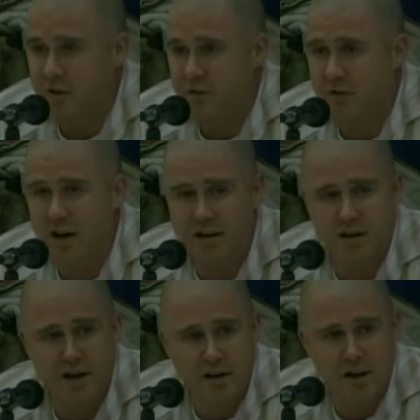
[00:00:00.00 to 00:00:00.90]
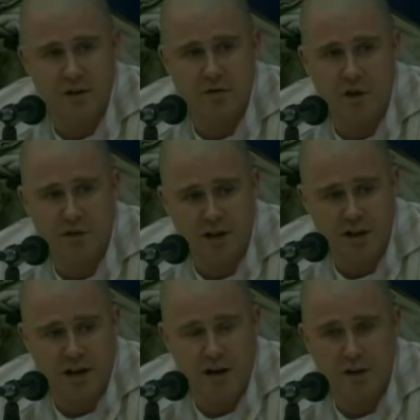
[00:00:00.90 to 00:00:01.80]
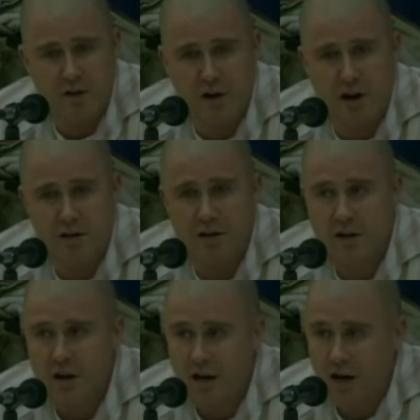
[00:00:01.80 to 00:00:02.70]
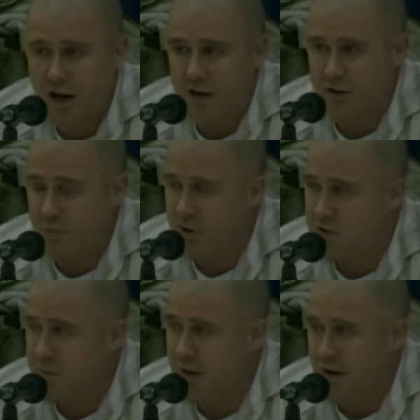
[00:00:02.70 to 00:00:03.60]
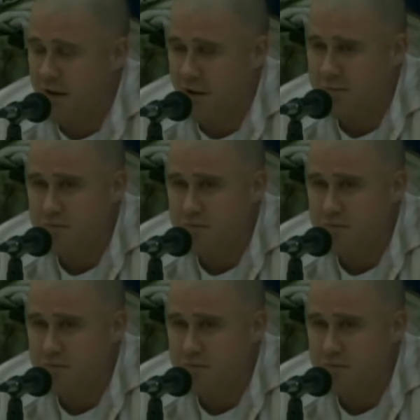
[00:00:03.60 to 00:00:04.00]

and frankly, none of the other folks that I gathered around knew much about it either.